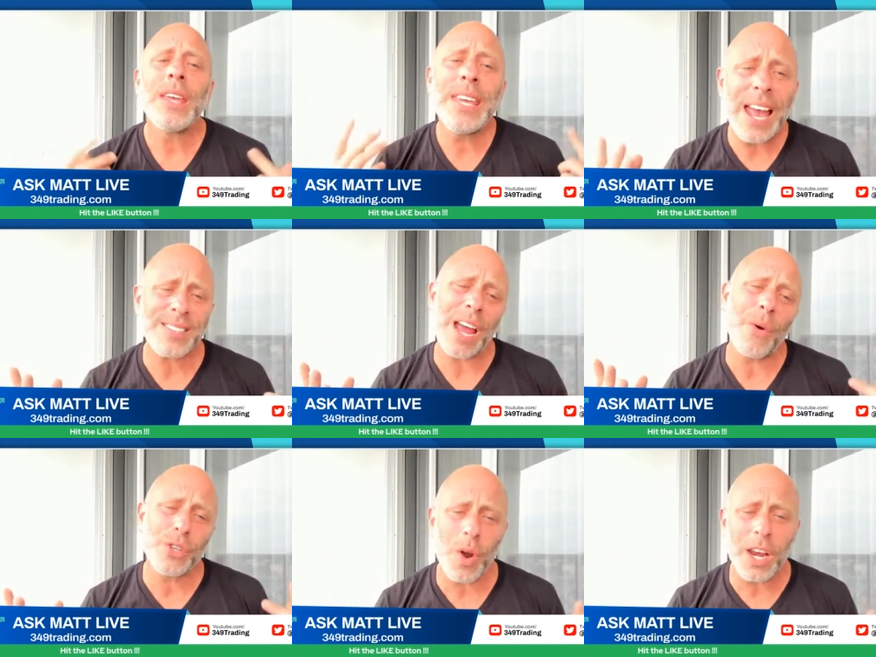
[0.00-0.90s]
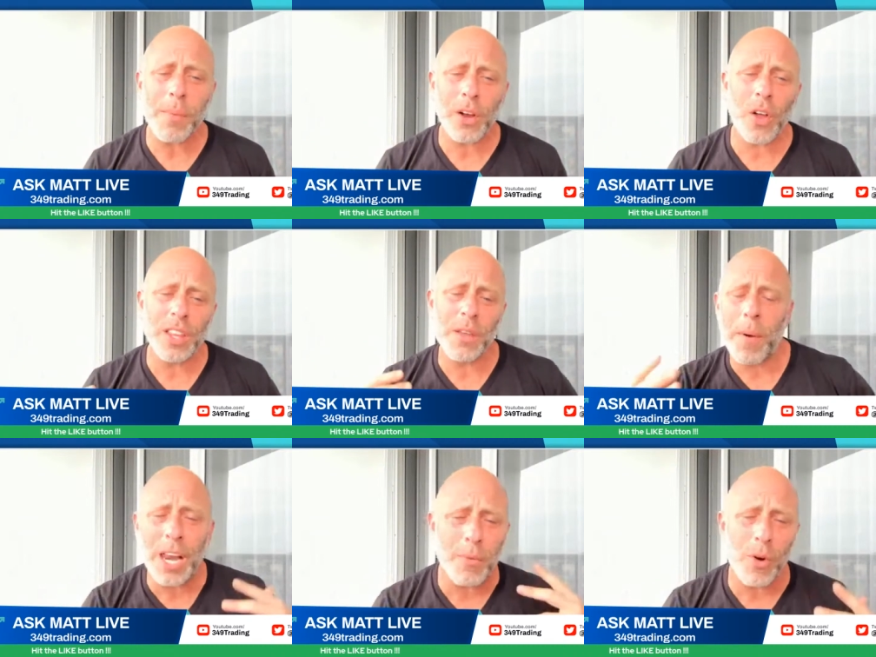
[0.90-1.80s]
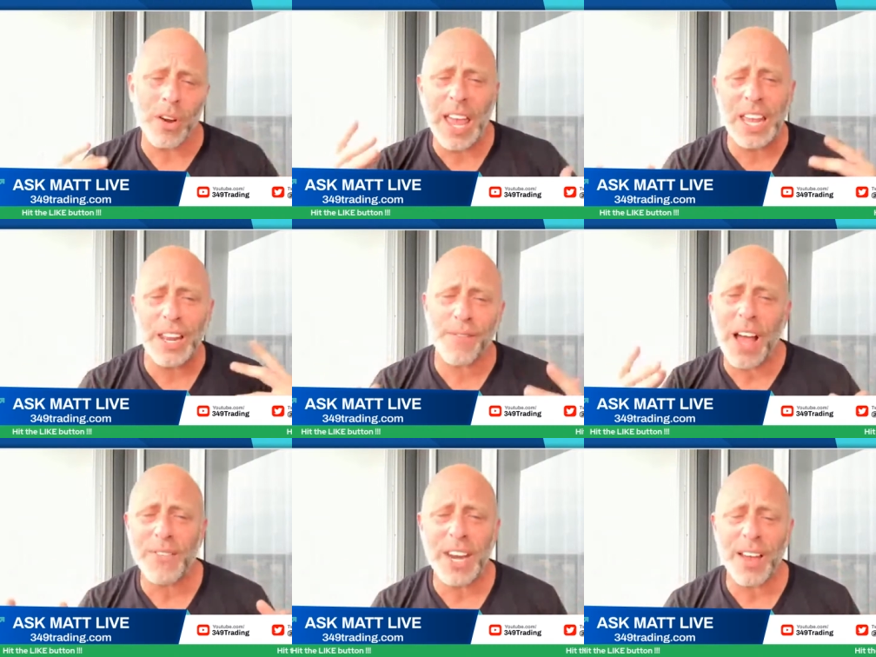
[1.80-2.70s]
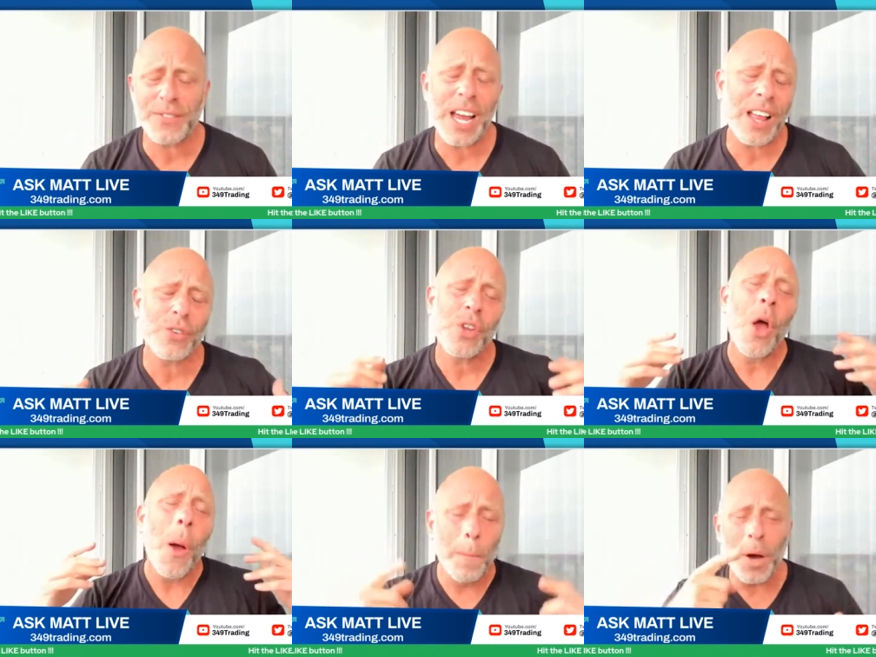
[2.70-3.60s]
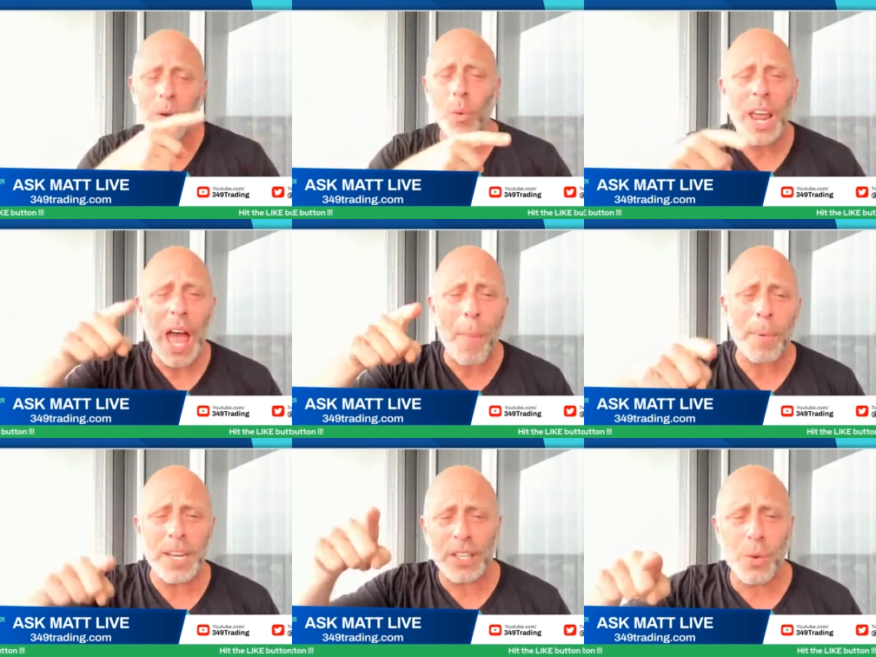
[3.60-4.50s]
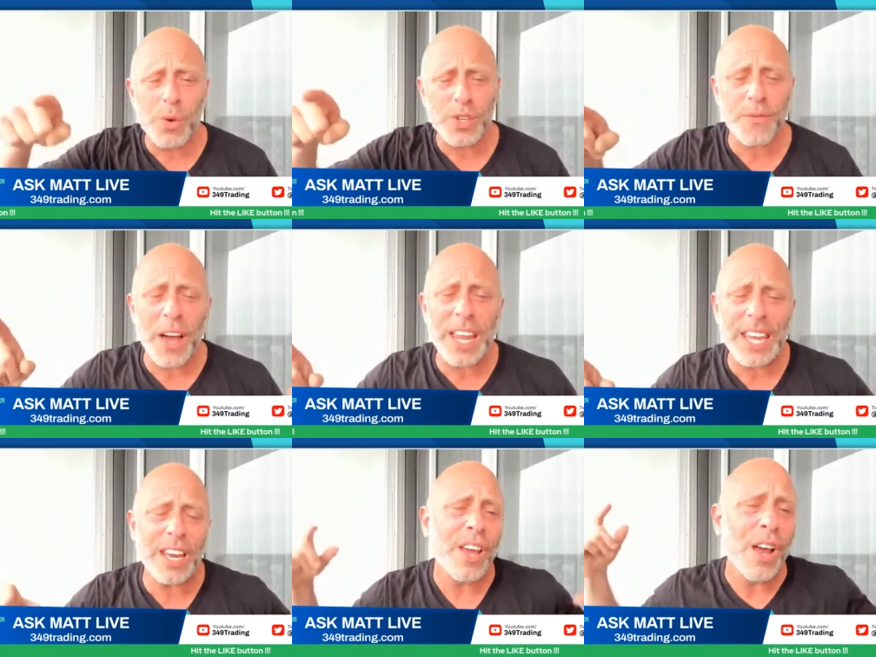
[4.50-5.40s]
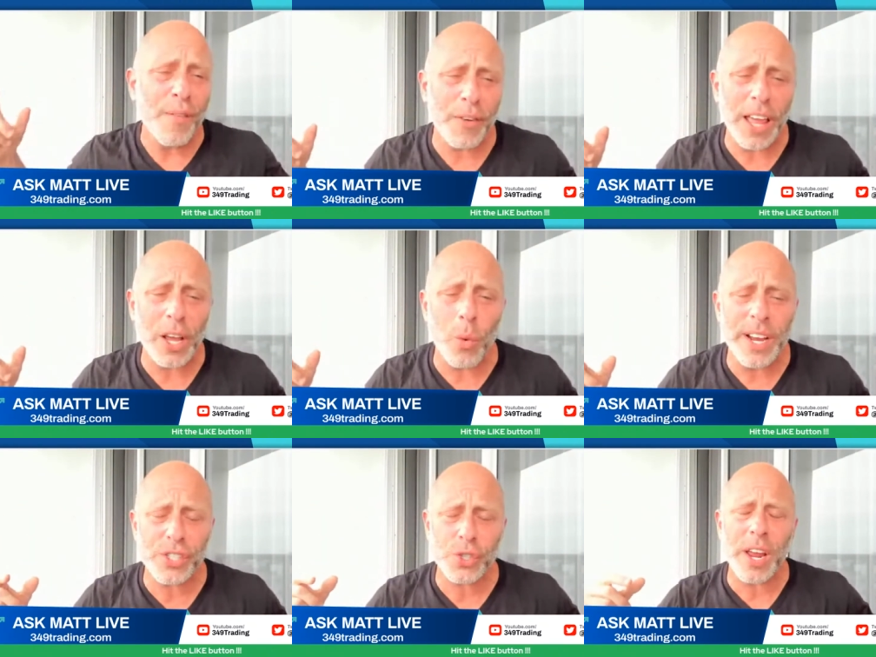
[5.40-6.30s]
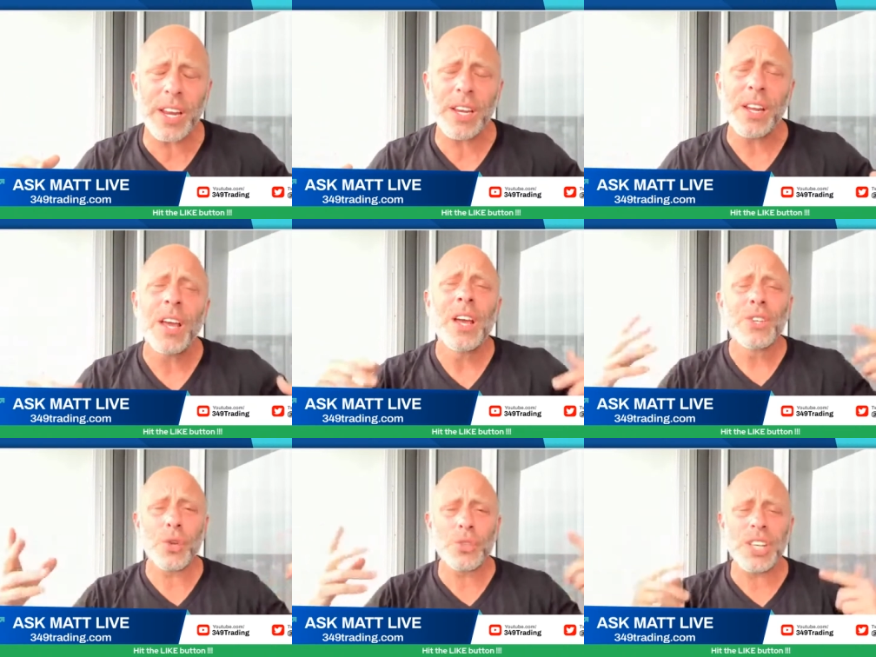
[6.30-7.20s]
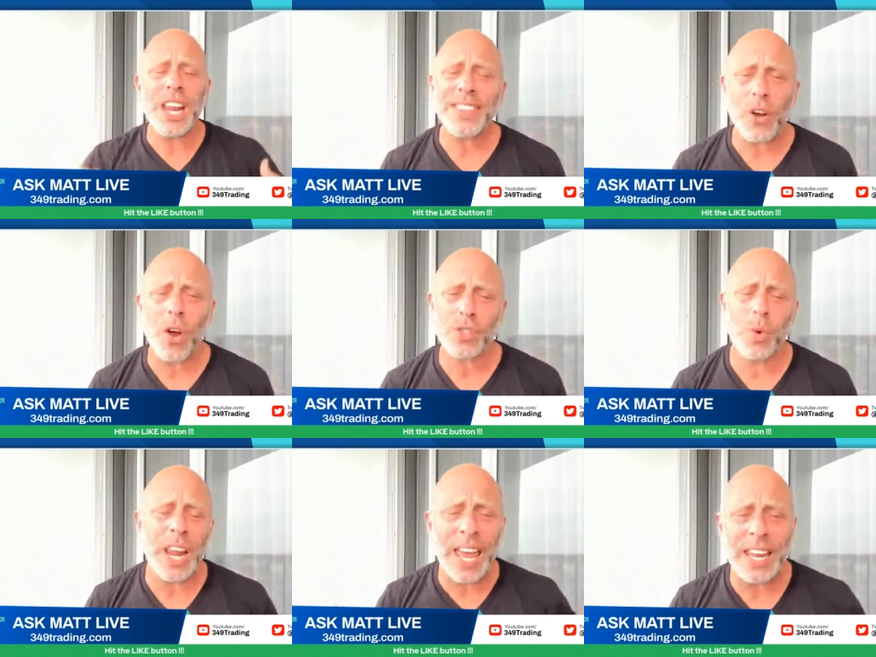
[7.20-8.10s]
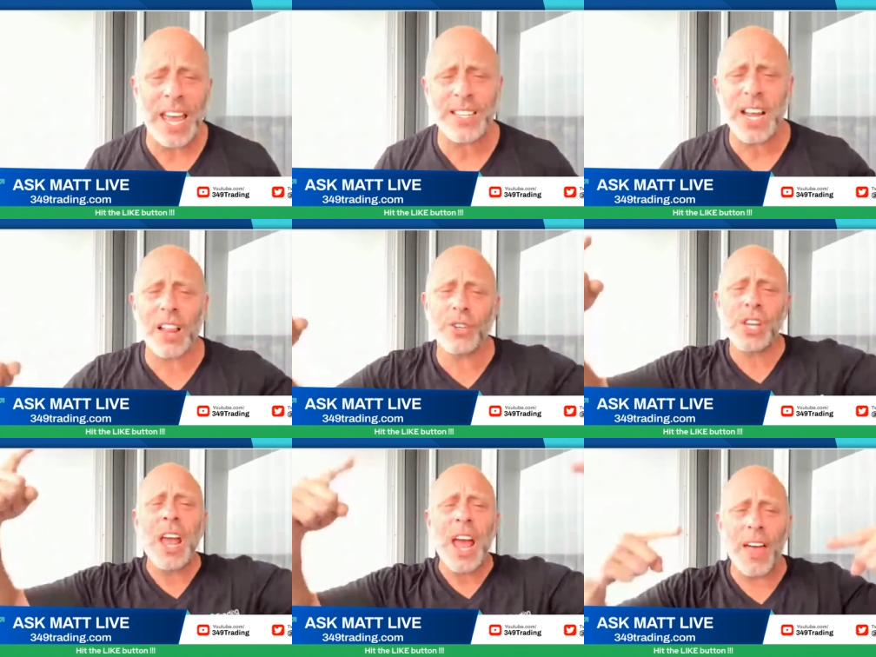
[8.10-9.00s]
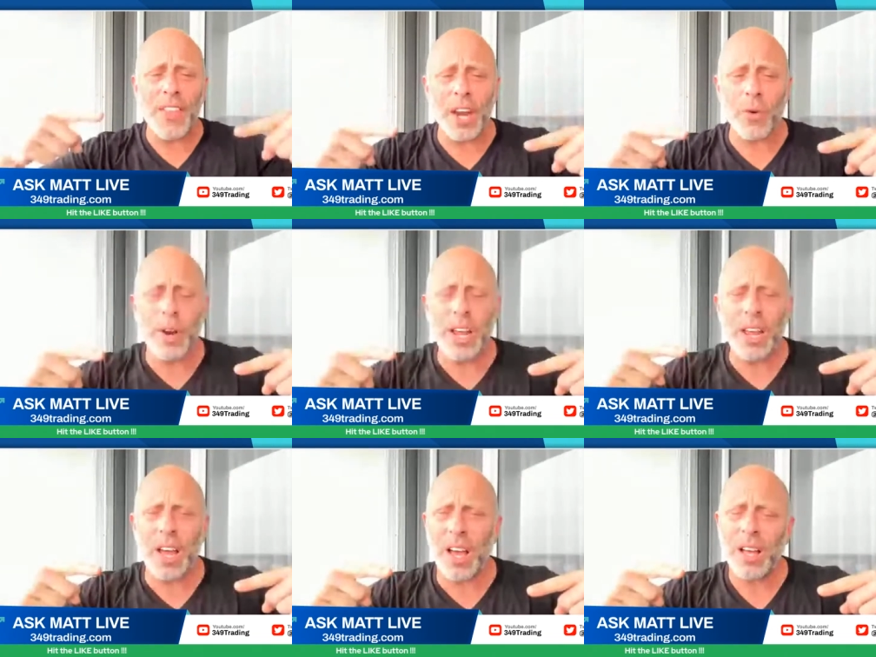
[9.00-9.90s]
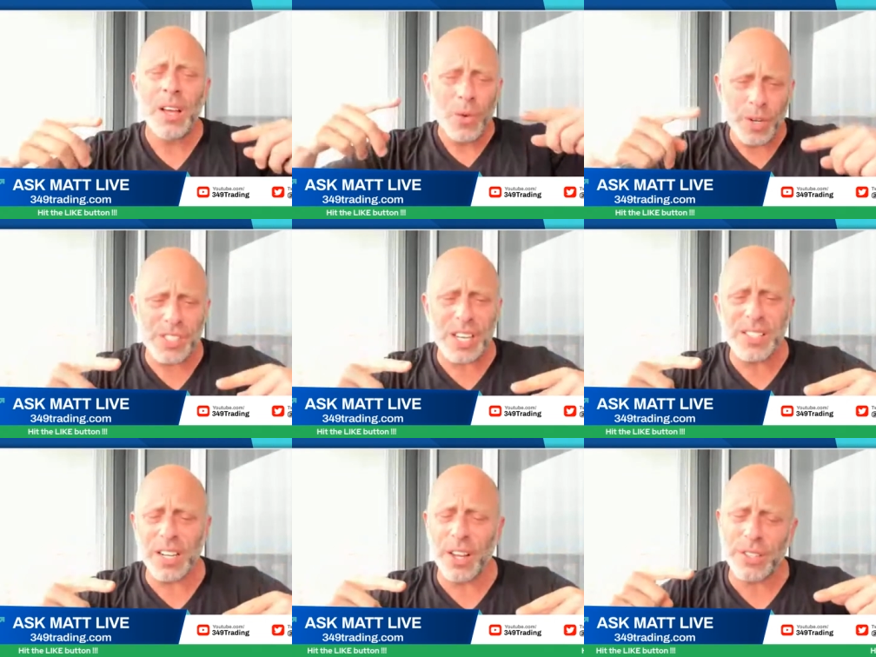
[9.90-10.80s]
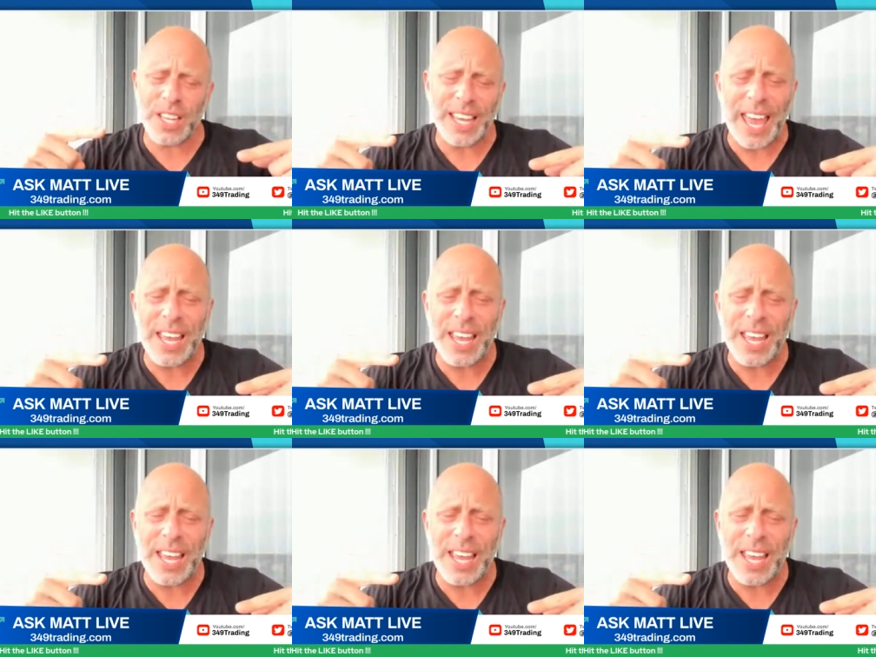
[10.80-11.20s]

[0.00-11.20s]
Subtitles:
Yes, I was right about calling the bottom around $85.50, but what happened is it was fighting it for like a week straight. So today I think it crossed $88, and then it rescinded a little to like